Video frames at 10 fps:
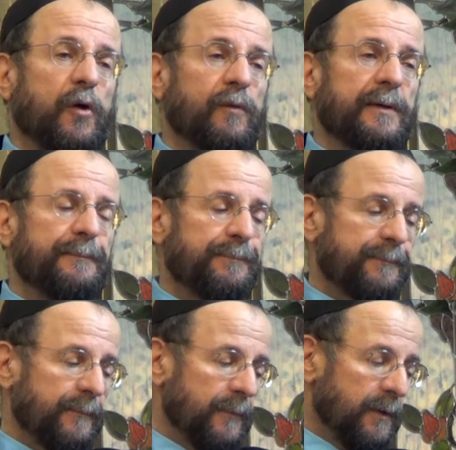Torah.
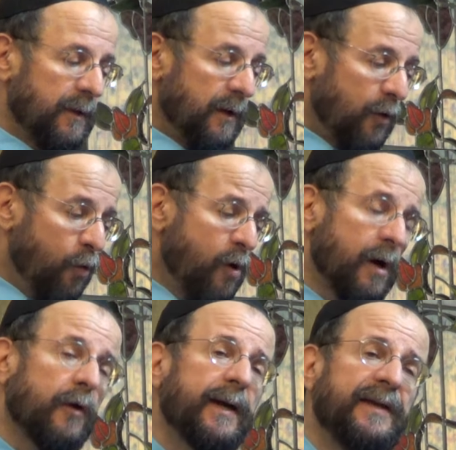
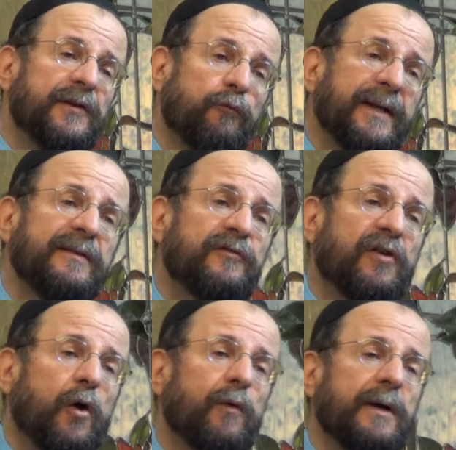Or in the written
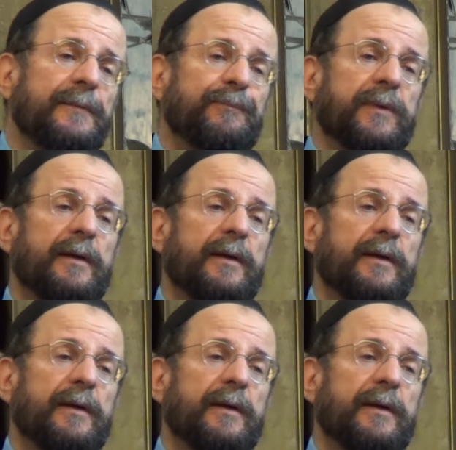Torah,